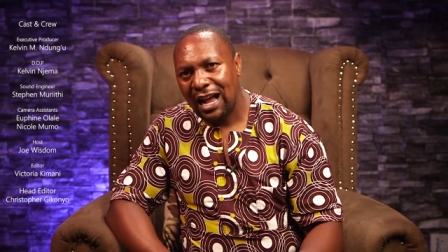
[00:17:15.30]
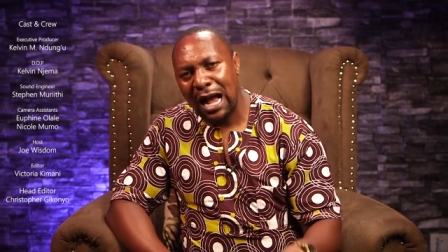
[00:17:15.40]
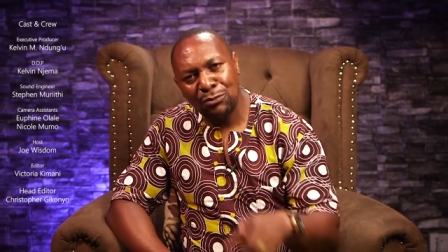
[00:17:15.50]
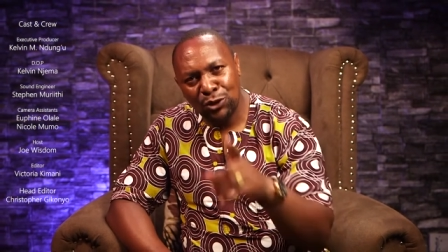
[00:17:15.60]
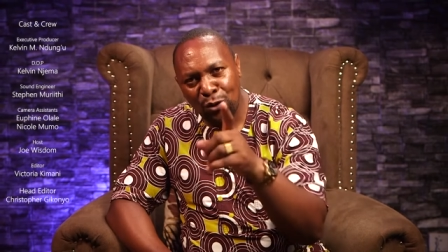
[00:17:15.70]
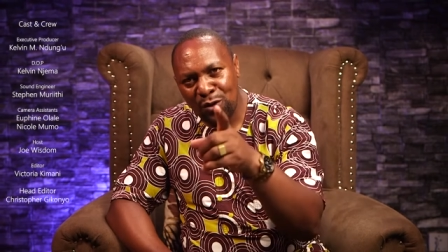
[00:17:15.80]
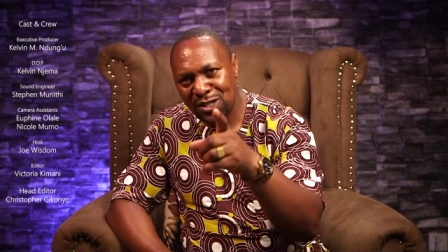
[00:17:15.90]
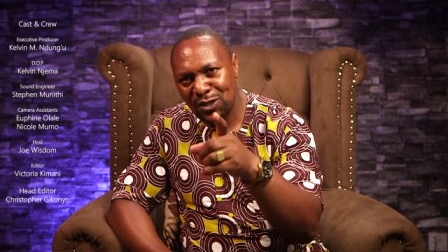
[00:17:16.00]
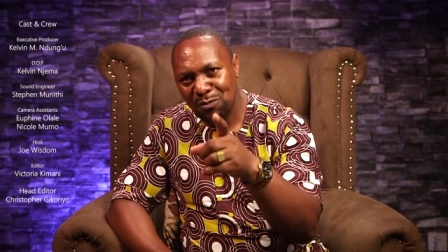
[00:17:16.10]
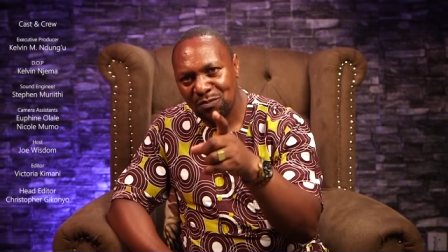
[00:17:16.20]
I'm Joe
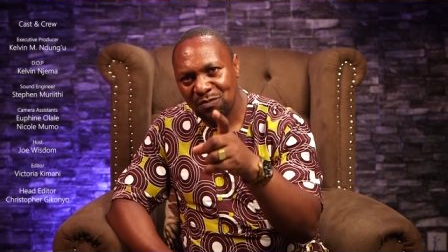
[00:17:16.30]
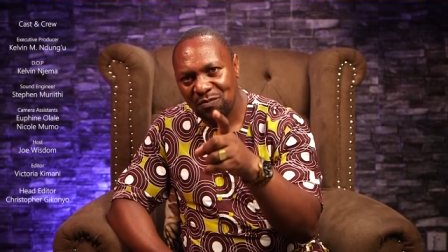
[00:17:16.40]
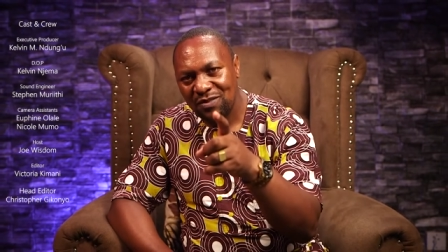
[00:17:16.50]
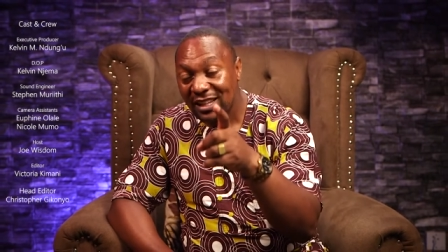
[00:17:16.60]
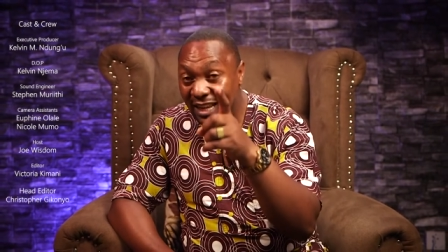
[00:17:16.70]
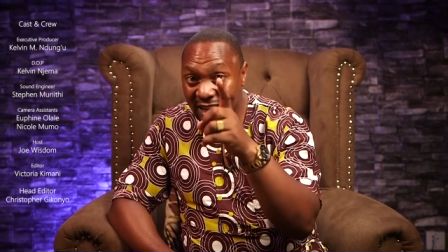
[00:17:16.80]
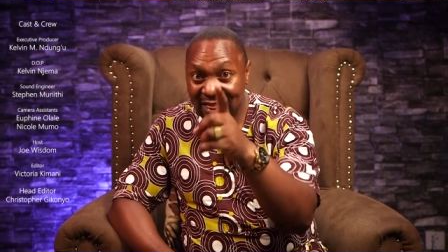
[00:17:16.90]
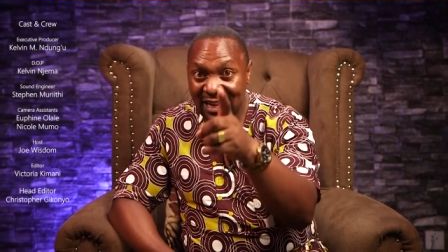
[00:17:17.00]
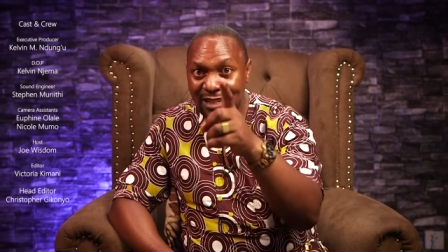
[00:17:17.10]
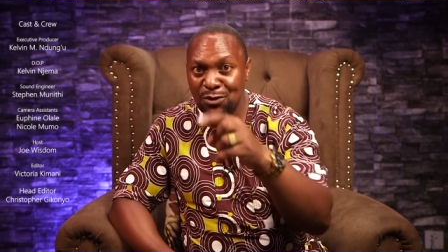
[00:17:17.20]
Wisdom, and
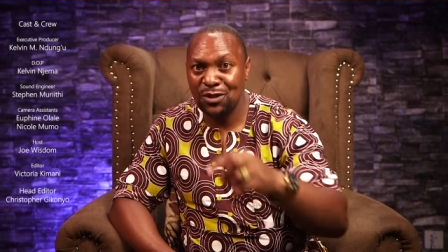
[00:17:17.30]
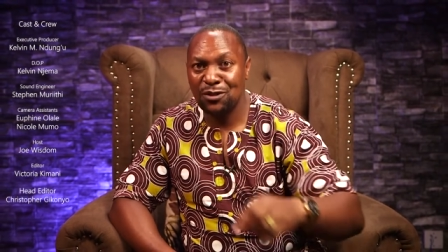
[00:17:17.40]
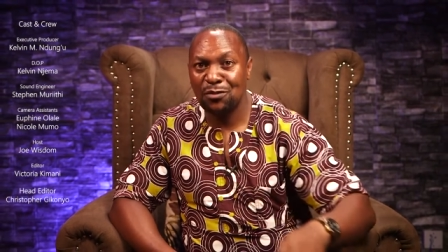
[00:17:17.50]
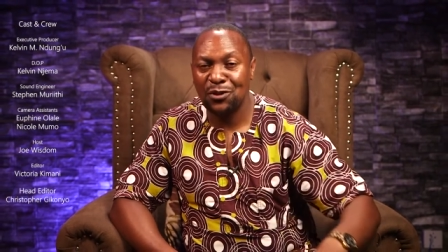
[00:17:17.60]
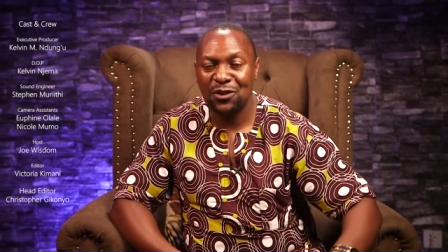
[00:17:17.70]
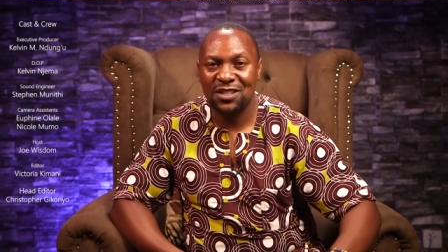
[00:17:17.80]
that is Wisdom